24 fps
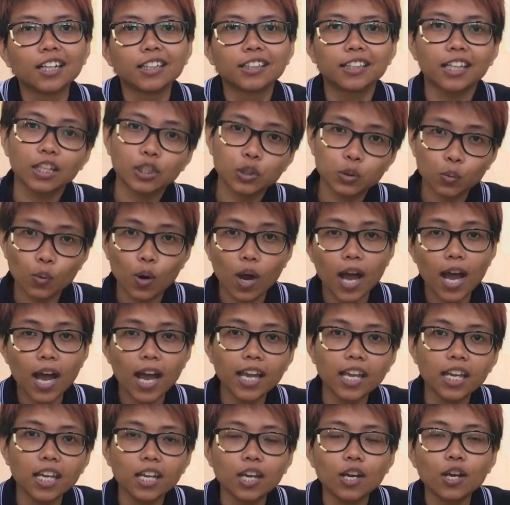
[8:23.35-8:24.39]
That's
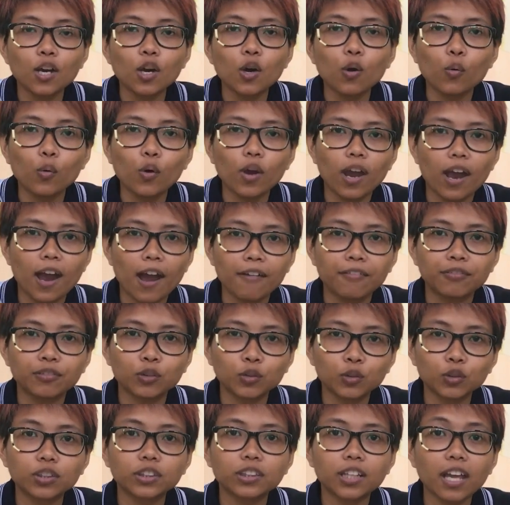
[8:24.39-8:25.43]
why we have
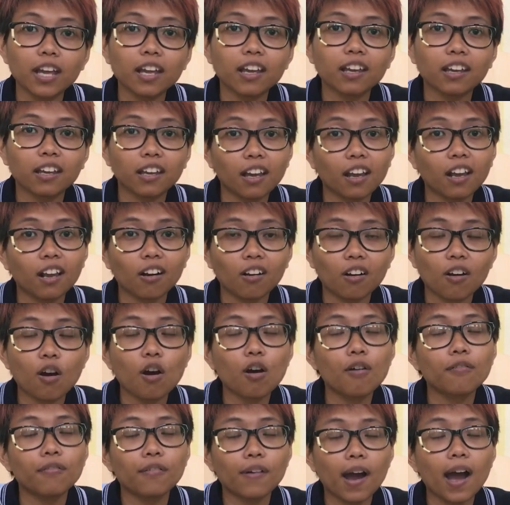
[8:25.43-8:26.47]
to take care
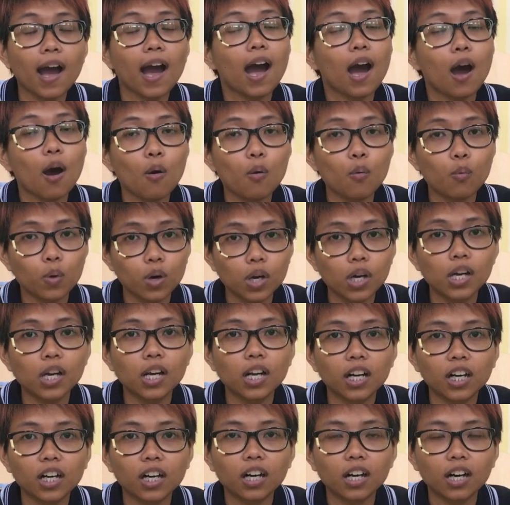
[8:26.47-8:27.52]
of
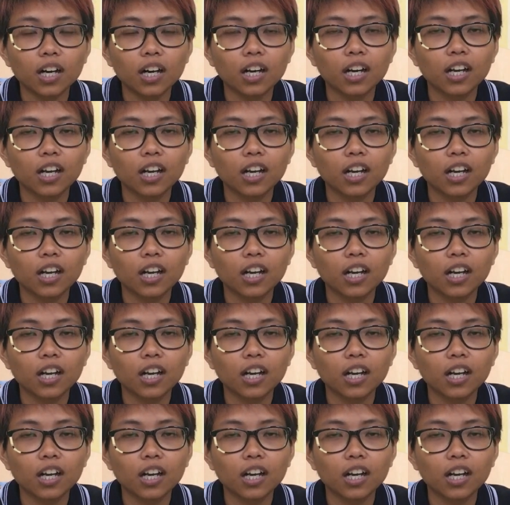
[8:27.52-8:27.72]
our